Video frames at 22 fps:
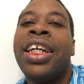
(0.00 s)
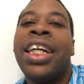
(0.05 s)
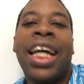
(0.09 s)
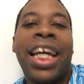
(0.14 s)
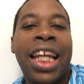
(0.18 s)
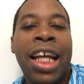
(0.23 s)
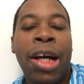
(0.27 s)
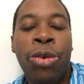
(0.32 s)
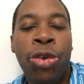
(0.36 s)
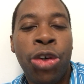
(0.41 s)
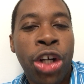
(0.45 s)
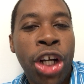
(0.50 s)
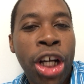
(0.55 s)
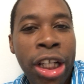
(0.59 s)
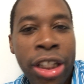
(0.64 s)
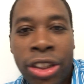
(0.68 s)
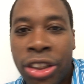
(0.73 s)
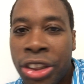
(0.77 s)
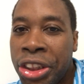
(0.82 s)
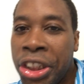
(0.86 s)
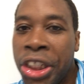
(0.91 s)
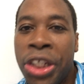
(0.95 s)
and I will
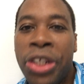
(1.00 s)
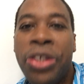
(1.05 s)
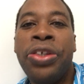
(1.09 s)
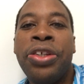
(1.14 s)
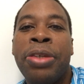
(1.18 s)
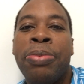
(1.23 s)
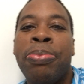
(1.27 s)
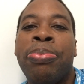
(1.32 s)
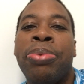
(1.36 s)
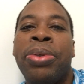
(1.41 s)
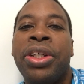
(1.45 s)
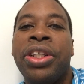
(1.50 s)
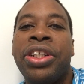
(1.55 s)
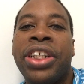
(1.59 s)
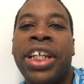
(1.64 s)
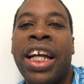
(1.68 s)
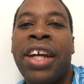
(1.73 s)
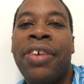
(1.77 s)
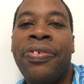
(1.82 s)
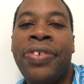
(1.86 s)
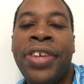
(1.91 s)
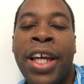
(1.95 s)
continue to preach
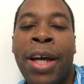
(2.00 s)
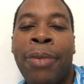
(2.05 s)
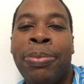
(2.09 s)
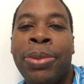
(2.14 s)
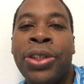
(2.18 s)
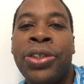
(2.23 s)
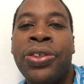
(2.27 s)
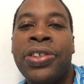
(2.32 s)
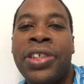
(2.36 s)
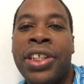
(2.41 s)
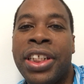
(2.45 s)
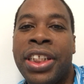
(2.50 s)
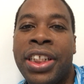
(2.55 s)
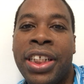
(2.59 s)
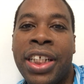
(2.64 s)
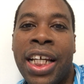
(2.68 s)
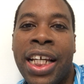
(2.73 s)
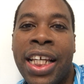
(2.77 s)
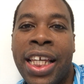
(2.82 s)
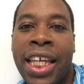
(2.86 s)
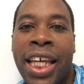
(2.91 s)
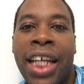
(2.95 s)
every opportunity
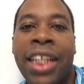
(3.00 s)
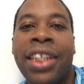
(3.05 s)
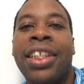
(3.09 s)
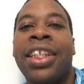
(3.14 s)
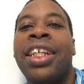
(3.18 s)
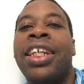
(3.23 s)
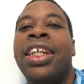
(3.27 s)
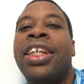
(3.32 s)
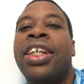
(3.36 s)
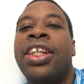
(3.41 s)
I get.